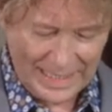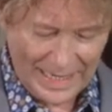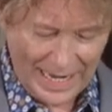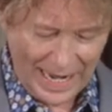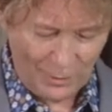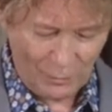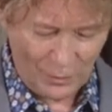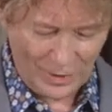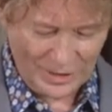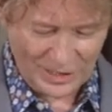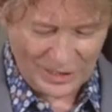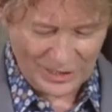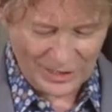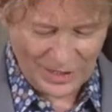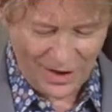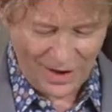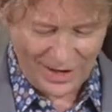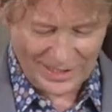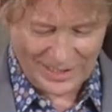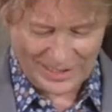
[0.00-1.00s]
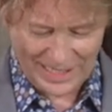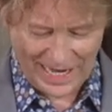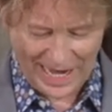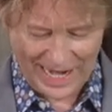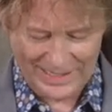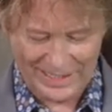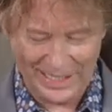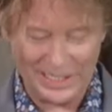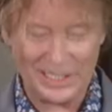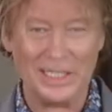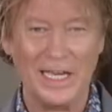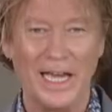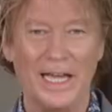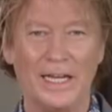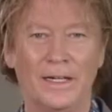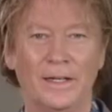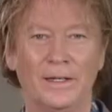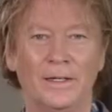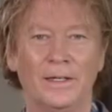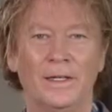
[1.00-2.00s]
I once saw a sign that
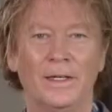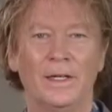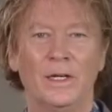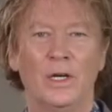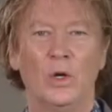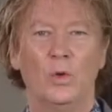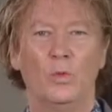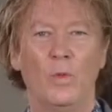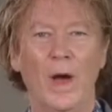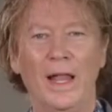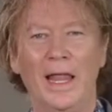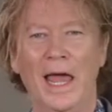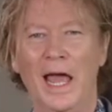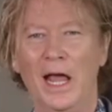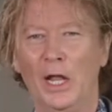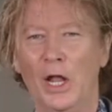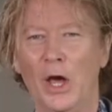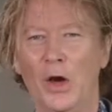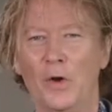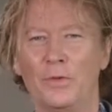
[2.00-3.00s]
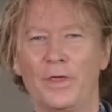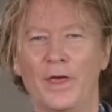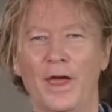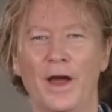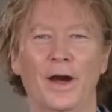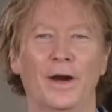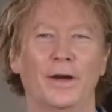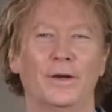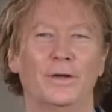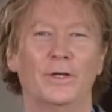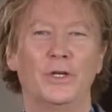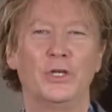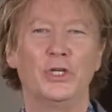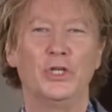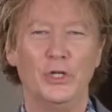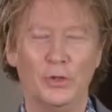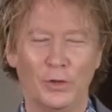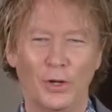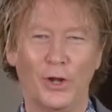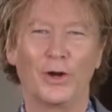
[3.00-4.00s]
said, Well, hello there.
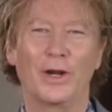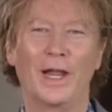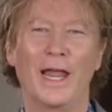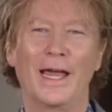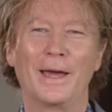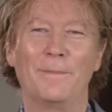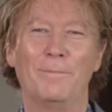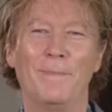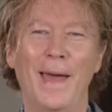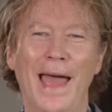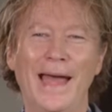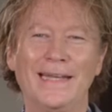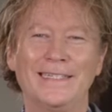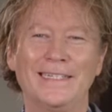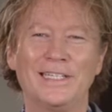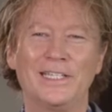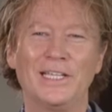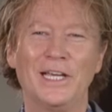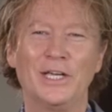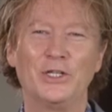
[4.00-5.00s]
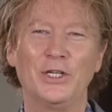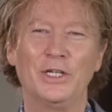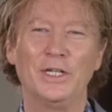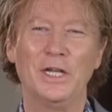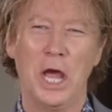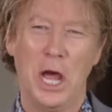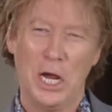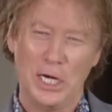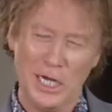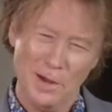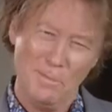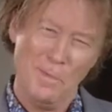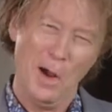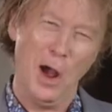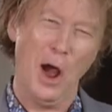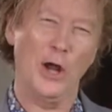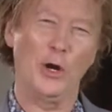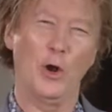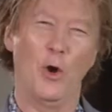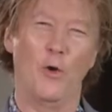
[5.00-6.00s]
You look like a bad decision. Come
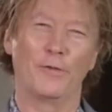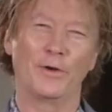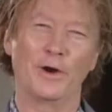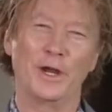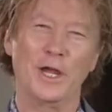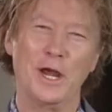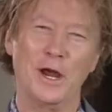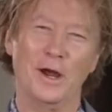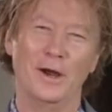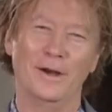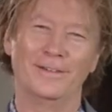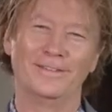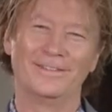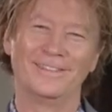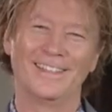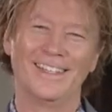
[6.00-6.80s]
on over here.